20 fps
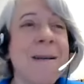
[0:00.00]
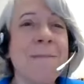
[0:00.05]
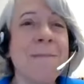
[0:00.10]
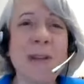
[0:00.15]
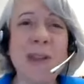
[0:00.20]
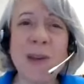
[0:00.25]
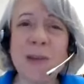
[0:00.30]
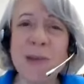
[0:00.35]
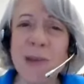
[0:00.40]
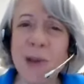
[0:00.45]

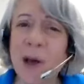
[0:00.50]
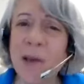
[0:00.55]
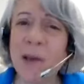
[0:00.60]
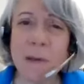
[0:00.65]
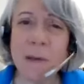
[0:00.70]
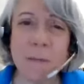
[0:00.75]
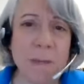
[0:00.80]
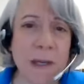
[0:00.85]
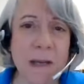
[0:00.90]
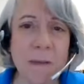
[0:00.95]
But there's
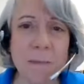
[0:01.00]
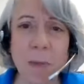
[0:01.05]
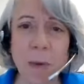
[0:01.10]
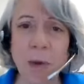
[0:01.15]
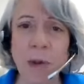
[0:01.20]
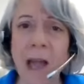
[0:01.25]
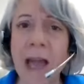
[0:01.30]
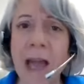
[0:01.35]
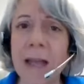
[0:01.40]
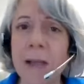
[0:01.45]
also
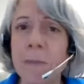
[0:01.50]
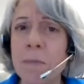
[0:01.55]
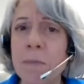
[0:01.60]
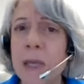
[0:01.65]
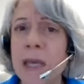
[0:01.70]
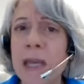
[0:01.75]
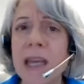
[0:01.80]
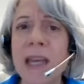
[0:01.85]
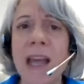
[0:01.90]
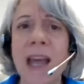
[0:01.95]
people like
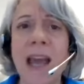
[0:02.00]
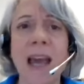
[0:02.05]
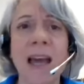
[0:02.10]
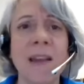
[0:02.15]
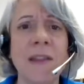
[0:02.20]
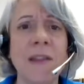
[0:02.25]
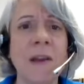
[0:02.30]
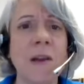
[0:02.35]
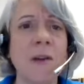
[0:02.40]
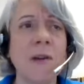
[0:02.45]
me,
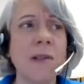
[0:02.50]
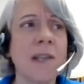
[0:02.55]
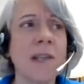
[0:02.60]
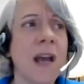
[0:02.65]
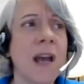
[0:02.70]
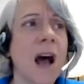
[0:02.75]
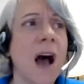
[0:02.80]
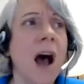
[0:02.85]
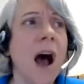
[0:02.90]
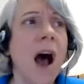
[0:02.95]
and there's
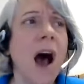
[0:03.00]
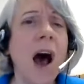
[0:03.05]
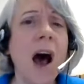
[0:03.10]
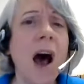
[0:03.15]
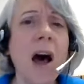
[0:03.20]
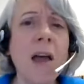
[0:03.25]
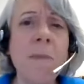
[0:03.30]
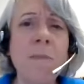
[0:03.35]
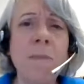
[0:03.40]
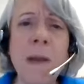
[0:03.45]

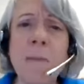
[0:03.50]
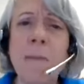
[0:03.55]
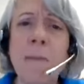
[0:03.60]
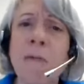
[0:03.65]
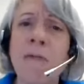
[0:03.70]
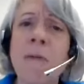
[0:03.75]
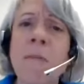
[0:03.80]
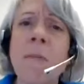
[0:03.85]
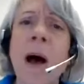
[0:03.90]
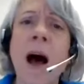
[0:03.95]
uh, people
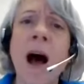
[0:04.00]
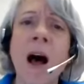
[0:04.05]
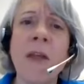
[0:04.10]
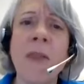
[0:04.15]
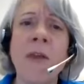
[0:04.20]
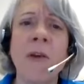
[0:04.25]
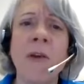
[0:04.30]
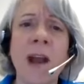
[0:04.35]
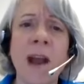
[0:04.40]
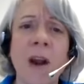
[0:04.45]
from
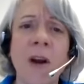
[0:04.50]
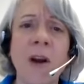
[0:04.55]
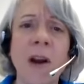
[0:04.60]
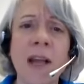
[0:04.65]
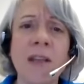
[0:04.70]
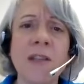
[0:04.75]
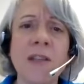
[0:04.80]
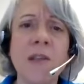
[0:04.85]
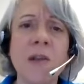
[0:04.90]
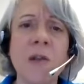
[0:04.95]
other
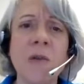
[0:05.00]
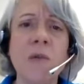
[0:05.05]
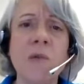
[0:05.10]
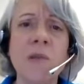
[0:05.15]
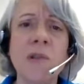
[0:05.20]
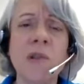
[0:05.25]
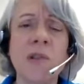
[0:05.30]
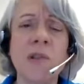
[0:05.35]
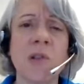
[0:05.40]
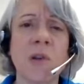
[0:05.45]
areas who
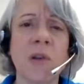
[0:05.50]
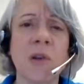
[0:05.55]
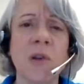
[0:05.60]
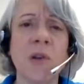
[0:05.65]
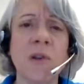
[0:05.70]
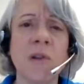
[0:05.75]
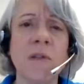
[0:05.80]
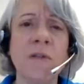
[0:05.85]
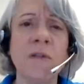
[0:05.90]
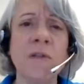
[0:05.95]

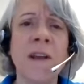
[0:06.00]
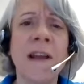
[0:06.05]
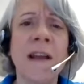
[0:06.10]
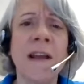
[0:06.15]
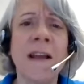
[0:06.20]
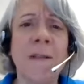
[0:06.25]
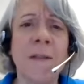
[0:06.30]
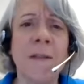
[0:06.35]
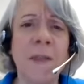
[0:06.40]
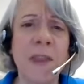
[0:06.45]
serve
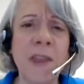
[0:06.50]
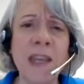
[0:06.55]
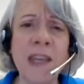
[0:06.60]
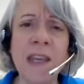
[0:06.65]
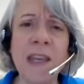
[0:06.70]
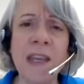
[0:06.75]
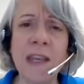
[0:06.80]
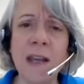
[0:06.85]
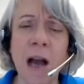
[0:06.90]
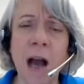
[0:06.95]

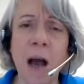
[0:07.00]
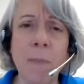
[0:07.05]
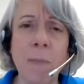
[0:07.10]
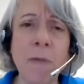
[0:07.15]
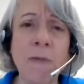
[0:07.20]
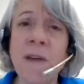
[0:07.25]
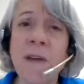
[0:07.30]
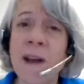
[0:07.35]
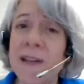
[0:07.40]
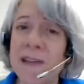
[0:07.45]
the um,
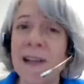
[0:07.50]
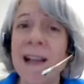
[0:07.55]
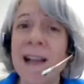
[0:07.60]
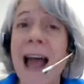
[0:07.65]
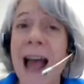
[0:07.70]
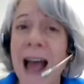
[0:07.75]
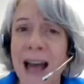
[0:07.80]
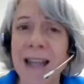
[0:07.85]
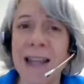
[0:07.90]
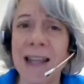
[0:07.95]
professional
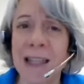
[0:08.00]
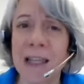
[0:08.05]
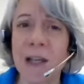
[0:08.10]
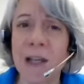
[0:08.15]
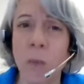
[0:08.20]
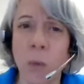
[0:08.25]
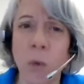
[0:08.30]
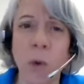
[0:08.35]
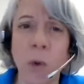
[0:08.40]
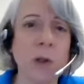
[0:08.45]
athlete
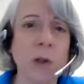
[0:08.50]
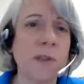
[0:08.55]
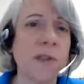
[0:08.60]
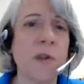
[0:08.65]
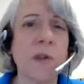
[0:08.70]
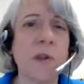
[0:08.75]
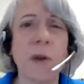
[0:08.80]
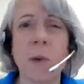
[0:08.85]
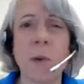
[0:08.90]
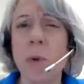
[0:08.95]
world.
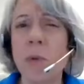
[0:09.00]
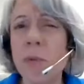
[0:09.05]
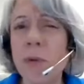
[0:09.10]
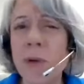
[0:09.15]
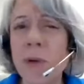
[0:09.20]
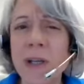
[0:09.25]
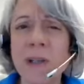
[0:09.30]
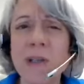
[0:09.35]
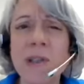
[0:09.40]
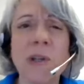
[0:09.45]
So there were
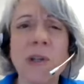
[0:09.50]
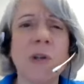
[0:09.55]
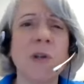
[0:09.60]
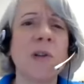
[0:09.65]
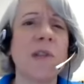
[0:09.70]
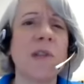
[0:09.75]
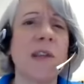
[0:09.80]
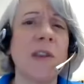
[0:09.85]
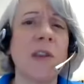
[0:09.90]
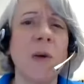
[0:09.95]

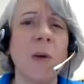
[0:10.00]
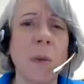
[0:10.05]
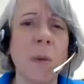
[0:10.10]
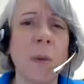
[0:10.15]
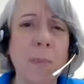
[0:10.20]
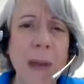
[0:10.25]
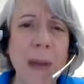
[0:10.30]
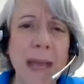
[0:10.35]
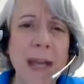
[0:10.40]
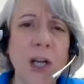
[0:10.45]
realtors and there were
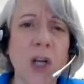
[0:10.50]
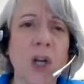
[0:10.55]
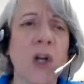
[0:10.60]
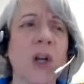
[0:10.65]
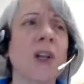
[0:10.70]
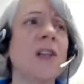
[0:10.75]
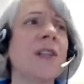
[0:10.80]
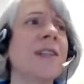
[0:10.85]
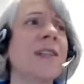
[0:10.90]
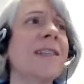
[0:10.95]

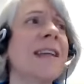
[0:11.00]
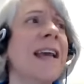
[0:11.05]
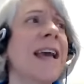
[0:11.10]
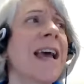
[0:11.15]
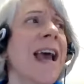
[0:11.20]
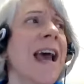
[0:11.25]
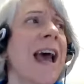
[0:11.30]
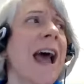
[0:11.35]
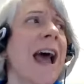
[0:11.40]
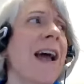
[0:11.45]
bankers
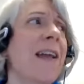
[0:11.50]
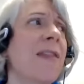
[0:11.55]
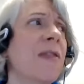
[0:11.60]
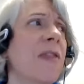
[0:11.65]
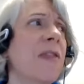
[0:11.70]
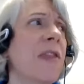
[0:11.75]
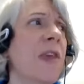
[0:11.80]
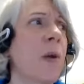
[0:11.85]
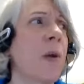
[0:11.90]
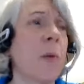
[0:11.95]

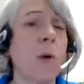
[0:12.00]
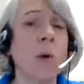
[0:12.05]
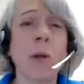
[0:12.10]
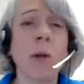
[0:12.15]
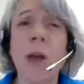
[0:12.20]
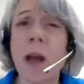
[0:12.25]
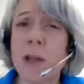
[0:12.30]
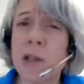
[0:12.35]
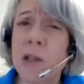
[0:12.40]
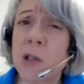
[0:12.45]
and there were
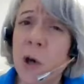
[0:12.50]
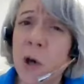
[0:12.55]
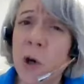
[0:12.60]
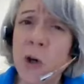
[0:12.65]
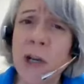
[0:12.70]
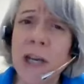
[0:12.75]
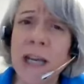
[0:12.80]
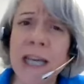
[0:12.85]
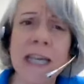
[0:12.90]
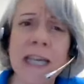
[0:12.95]

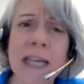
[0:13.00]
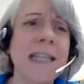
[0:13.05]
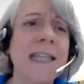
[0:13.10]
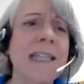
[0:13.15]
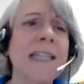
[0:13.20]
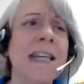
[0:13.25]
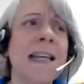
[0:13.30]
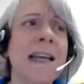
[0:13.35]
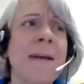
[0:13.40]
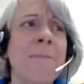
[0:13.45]

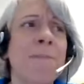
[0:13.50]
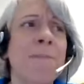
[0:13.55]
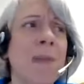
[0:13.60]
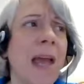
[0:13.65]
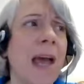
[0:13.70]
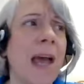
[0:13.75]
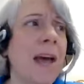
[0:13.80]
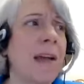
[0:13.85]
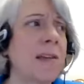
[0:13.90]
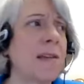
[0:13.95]
attorneys
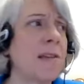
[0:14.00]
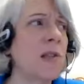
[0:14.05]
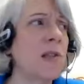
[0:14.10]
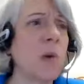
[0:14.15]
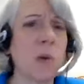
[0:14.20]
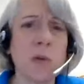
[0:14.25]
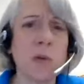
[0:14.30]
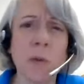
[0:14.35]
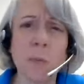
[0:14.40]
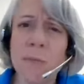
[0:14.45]
and
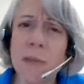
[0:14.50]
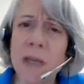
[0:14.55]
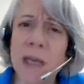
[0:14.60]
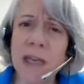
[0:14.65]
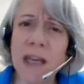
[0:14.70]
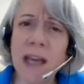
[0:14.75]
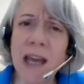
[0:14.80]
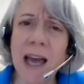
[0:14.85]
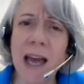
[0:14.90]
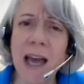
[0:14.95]
social
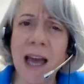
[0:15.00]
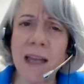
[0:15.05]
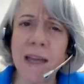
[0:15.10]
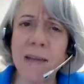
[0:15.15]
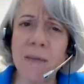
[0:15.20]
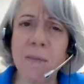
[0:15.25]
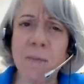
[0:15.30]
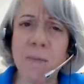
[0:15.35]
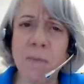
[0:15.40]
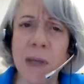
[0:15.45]
media
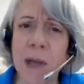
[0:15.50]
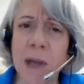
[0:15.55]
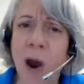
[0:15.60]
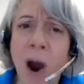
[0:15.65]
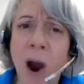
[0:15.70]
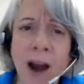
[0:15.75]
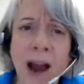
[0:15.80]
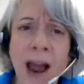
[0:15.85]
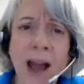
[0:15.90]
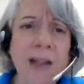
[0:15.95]
and PR
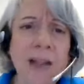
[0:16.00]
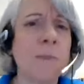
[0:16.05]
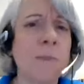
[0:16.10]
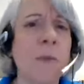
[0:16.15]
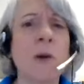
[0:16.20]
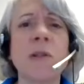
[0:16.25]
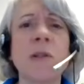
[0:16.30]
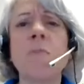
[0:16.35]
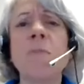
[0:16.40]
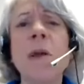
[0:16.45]

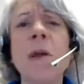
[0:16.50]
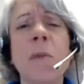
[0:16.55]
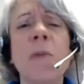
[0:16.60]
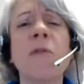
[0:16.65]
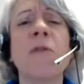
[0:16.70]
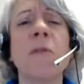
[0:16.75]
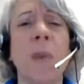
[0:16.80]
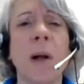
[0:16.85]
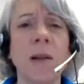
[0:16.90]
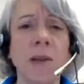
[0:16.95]
experts, people
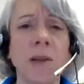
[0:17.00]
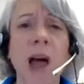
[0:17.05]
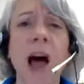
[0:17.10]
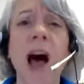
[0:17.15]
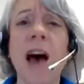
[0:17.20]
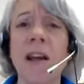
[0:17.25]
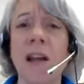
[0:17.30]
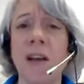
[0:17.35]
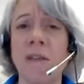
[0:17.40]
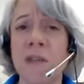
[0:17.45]
from a
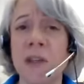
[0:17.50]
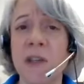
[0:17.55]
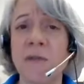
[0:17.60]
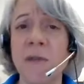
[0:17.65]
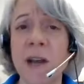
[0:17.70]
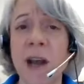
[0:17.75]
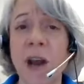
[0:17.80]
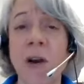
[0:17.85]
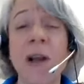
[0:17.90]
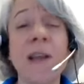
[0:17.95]
lot of
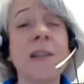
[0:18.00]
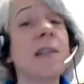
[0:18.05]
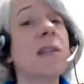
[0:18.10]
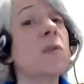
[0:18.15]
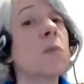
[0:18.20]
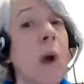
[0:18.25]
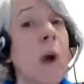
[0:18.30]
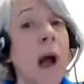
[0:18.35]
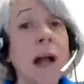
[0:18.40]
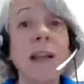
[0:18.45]
different areas, as
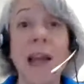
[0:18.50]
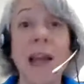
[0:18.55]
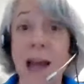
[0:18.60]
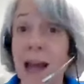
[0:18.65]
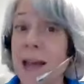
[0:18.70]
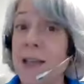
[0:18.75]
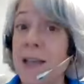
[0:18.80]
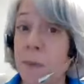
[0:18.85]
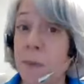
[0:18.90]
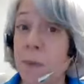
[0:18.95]
well
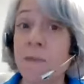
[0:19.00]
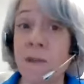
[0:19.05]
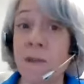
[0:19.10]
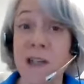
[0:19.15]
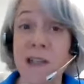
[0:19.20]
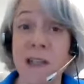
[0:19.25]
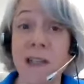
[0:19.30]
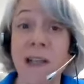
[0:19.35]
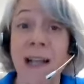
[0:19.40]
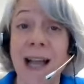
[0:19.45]
as
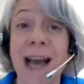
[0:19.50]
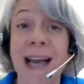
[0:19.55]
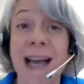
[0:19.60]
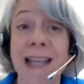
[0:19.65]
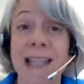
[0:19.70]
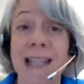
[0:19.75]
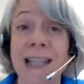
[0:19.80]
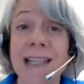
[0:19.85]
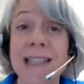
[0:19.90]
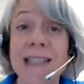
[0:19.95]
professional
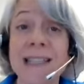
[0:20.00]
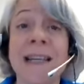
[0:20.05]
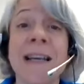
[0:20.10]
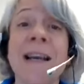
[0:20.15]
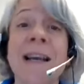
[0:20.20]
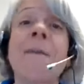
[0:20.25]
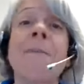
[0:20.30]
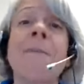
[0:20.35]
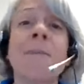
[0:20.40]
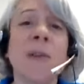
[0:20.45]
athletes.
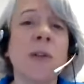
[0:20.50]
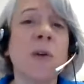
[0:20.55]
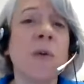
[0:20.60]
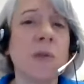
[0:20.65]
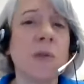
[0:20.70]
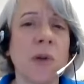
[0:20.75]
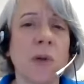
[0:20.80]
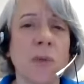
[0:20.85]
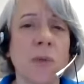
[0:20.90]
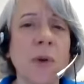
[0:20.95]
So it
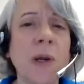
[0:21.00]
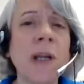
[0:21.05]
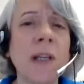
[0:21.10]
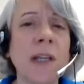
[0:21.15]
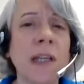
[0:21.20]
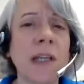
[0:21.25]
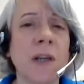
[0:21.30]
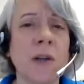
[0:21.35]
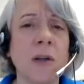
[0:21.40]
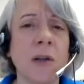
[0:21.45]
was a
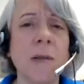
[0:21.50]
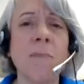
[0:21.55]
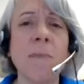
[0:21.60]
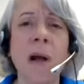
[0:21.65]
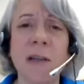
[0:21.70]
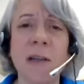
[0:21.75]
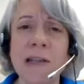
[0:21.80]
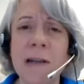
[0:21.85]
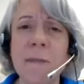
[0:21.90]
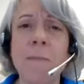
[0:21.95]
really good
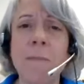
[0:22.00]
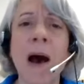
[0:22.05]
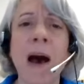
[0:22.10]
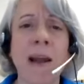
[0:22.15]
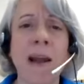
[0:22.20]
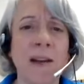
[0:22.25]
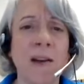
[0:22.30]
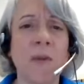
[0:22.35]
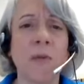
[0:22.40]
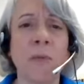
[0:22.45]
melting
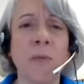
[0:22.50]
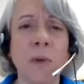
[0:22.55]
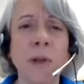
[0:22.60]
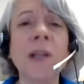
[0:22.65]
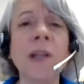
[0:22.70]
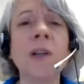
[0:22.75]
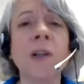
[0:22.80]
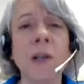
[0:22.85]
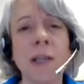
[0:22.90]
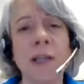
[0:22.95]
pot and a
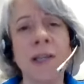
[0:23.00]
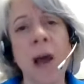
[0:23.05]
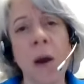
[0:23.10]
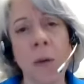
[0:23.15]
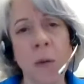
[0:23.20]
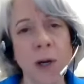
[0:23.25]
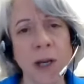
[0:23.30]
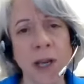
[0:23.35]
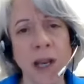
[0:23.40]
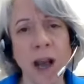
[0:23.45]
really good
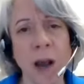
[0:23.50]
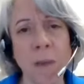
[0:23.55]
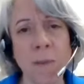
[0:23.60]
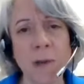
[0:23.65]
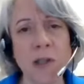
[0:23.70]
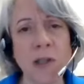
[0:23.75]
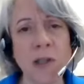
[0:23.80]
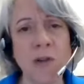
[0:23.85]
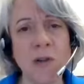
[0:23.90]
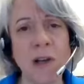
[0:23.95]
networking
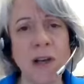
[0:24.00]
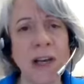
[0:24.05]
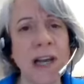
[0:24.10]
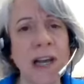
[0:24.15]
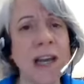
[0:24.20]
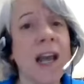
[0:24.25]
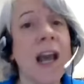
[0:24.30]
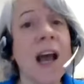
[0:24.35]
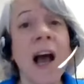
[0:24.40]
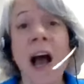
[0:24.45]
opportunity.